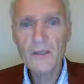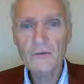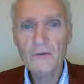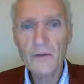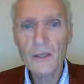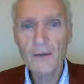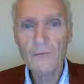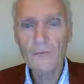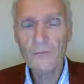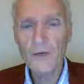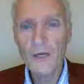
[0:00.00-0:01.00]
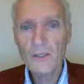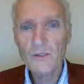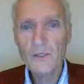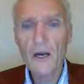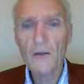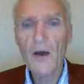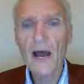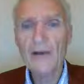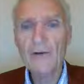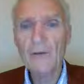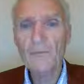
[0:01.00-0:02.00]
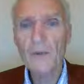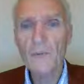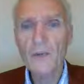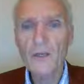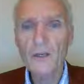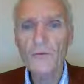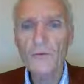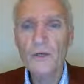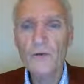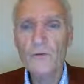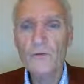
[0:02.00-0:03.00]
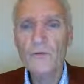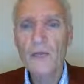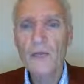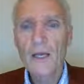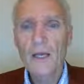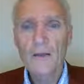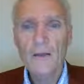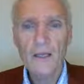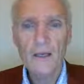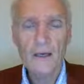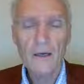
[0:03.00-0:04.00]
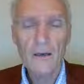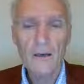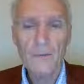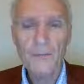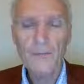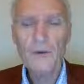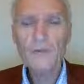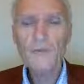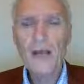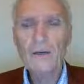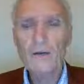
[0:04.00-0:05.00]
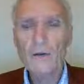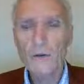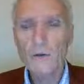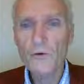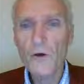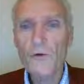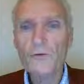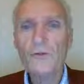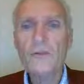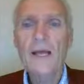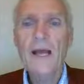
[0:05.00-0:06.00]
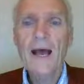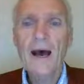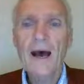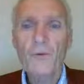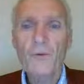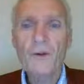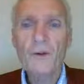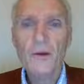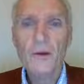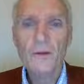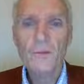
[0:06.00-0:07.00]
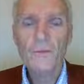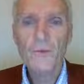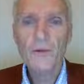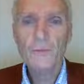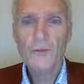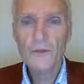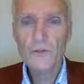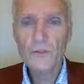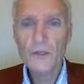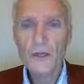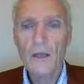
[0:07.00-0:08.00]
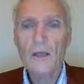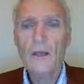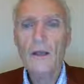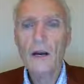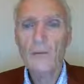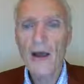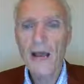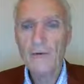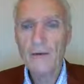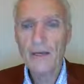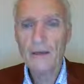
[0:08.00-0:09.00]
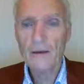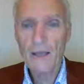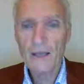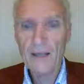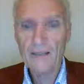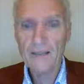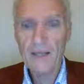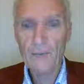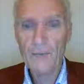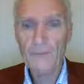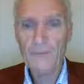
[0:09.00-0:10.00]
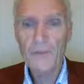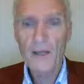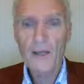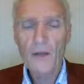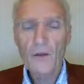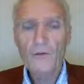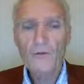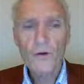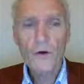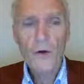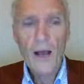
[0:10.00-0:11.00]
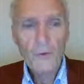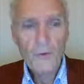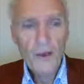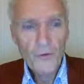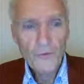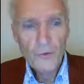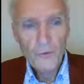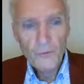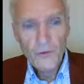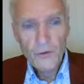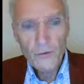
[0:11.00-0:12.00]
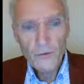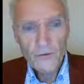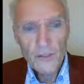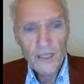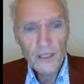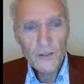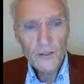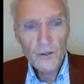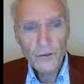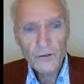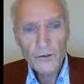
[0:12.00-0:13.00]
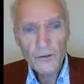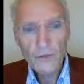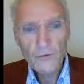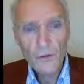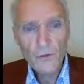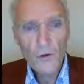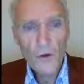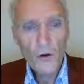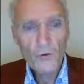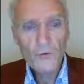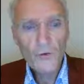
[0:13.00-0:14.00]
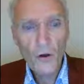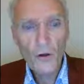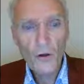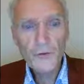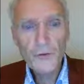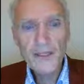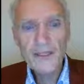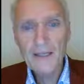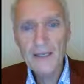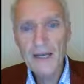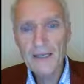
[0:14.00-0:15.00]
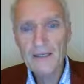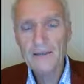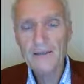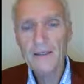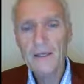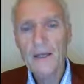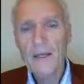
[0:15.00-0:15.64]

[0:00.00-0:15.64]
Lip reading: with this reduction in carbohydrate, but we did reduce the postprandial glucose with the reduced carbohydrate at supper. So, and we also reduced the excursions of glucose all during the night.